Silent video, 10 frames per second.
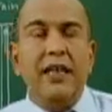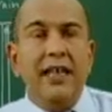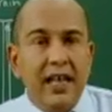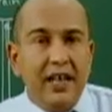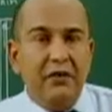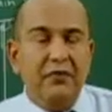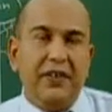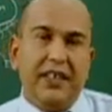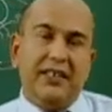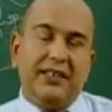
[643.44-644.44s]
a nerve
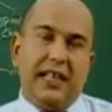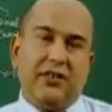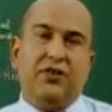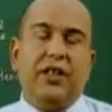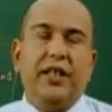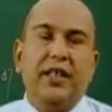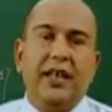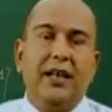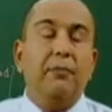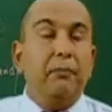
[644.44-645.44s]
is actually
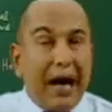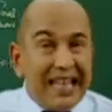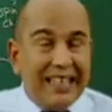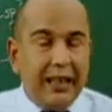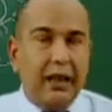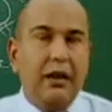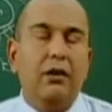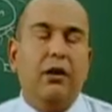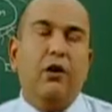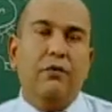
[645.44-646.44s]
a bundle
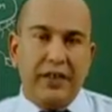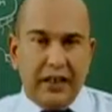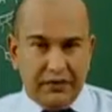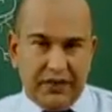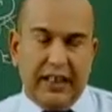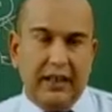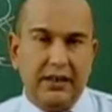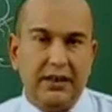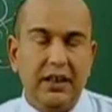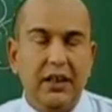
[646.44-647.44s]
of nerve
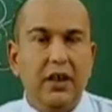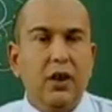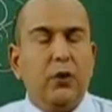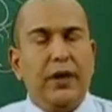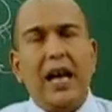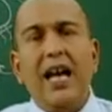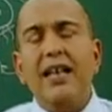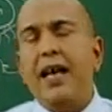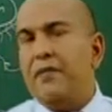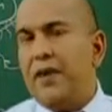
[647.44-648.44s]
cells. We can't
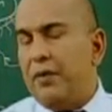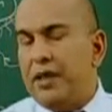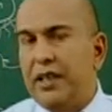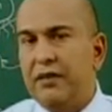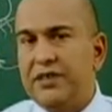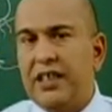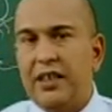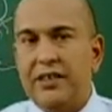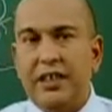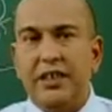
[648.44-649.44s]
have our nerve
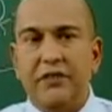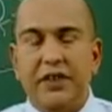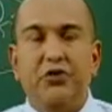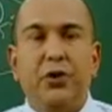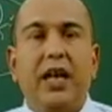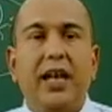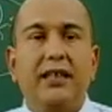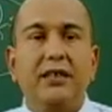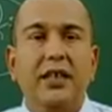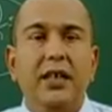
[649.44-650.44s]
cells
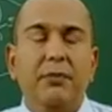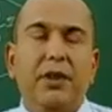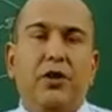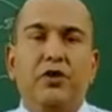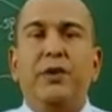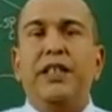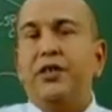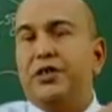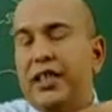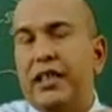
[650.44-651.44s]
individualized because we need
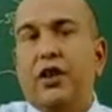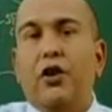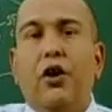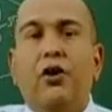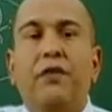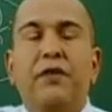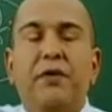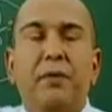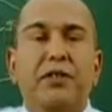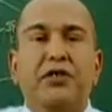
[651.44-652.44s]
to send a lot of
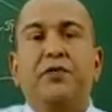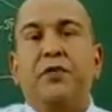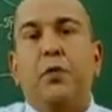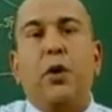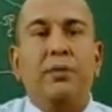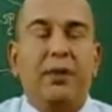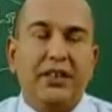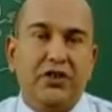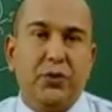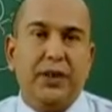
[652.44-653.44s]
information from one
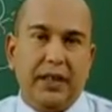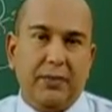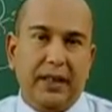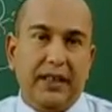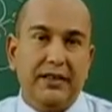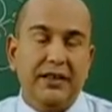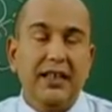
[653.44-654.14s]
place to another place.